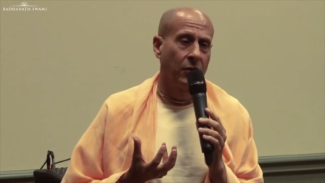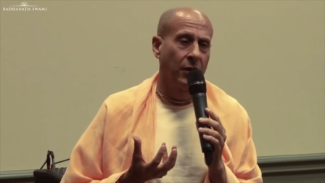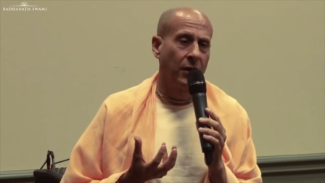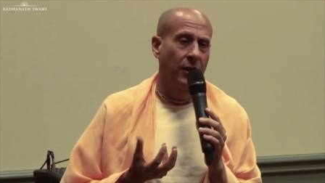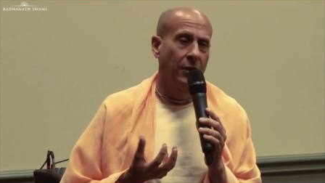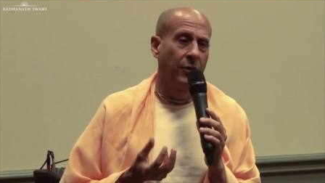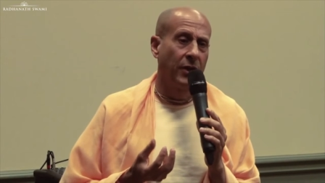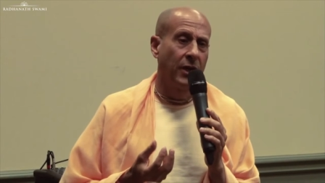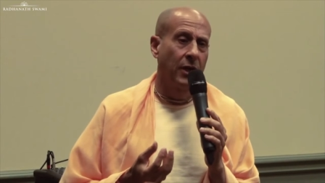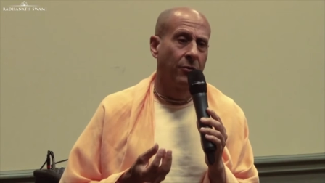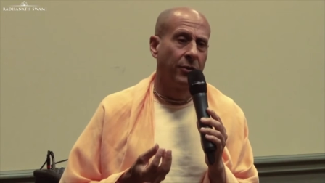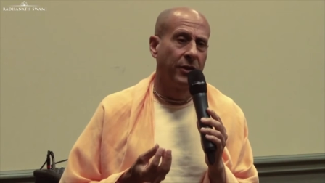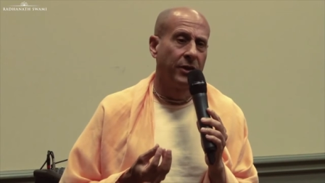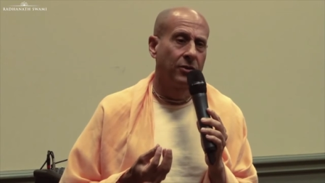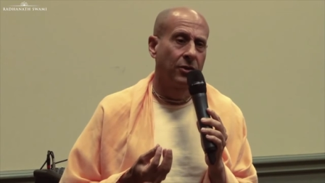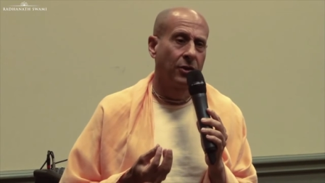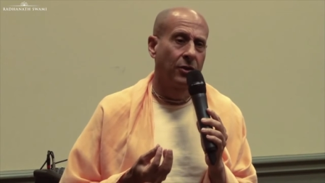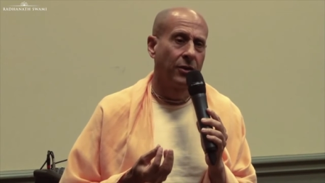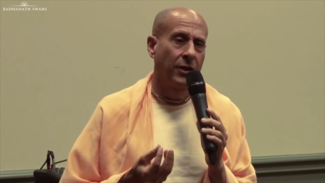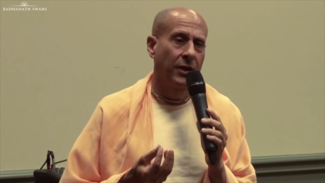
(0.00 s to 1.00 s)
and we are
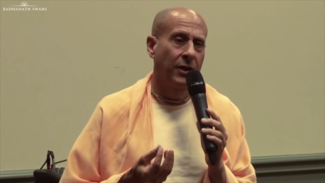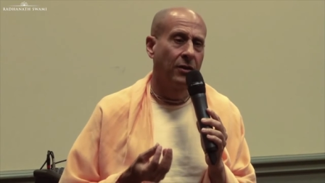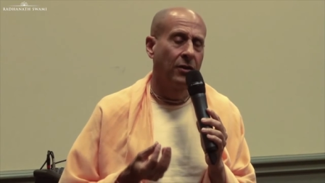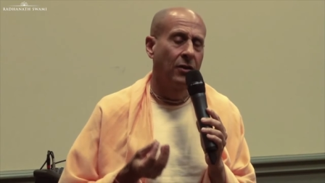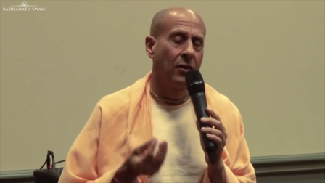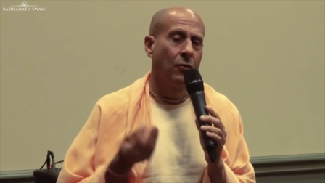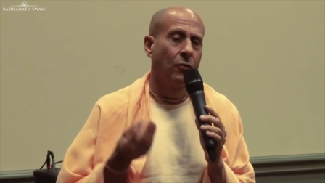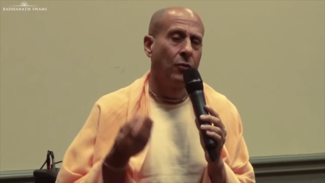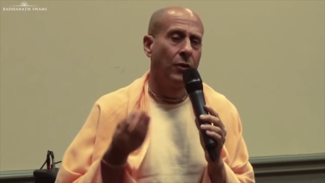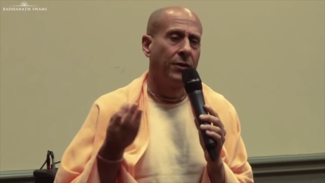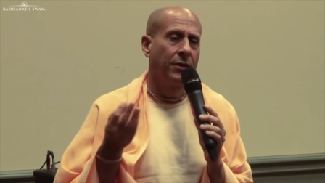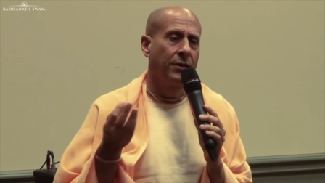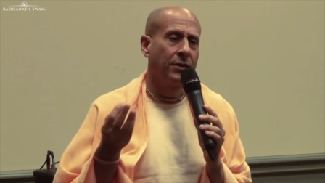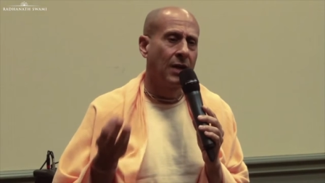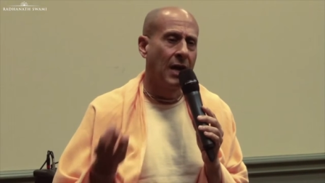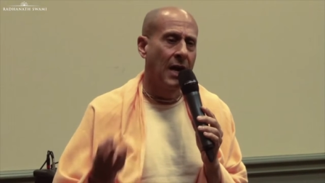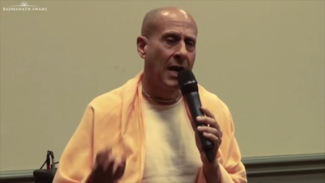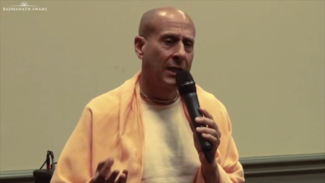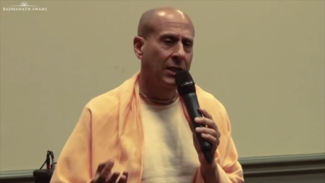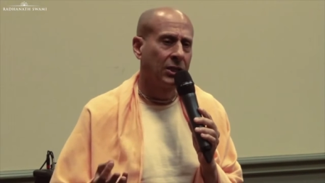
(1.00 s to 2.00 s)
returning with
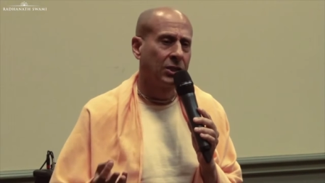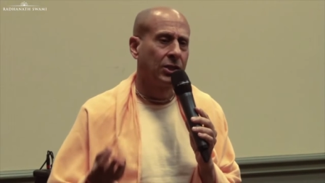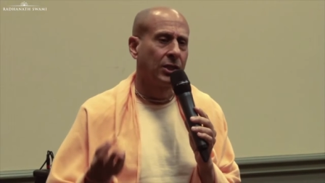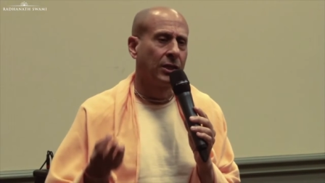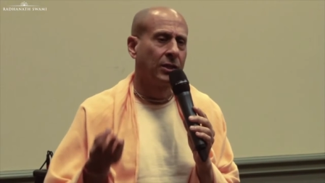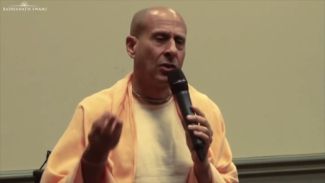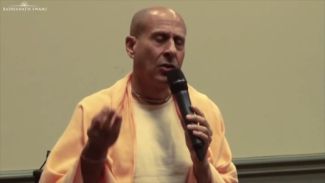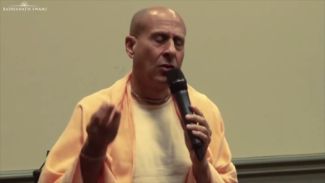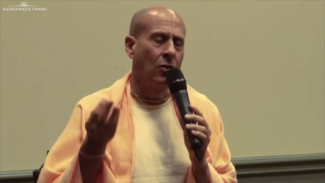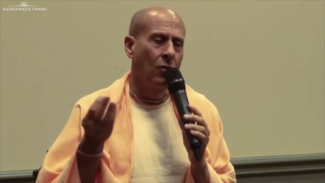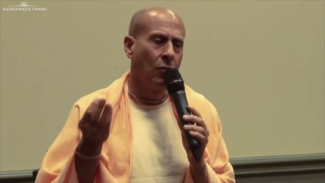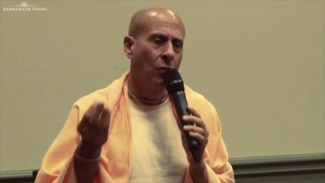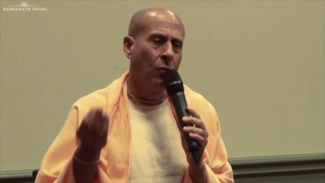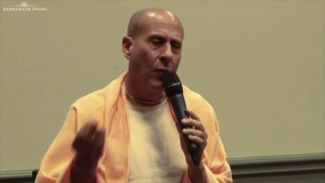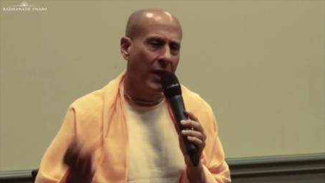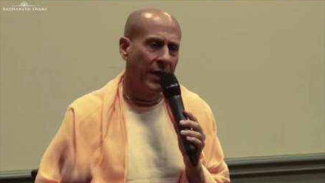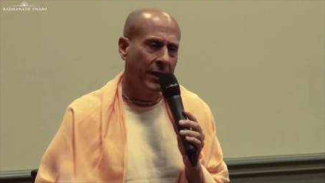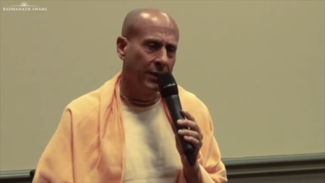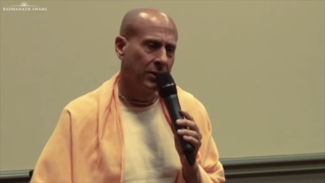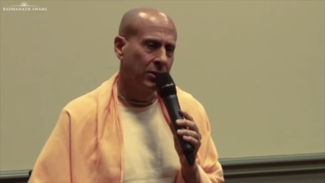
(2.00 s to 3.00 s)
toxic
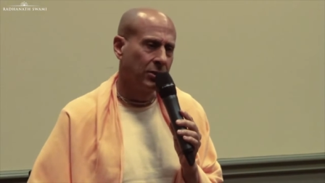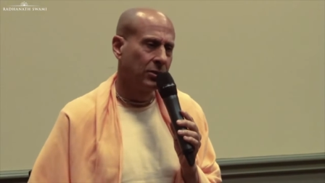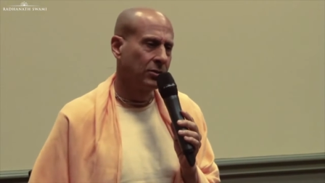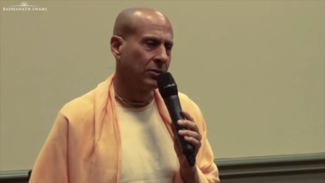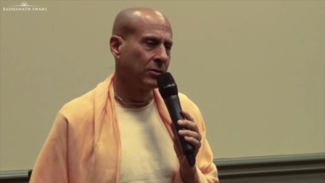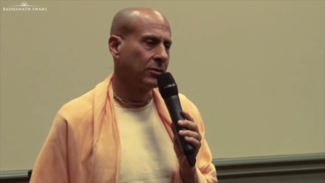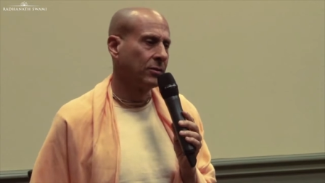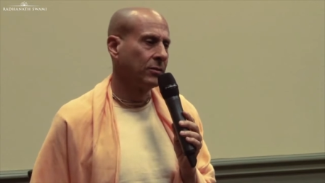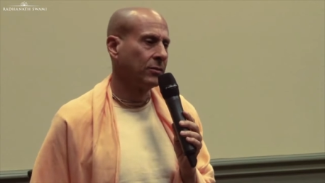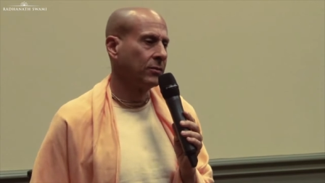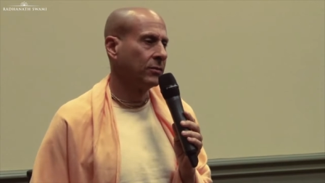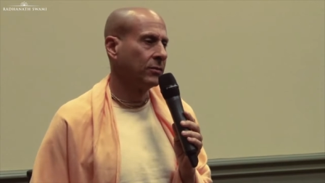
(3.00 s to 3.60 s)
waste.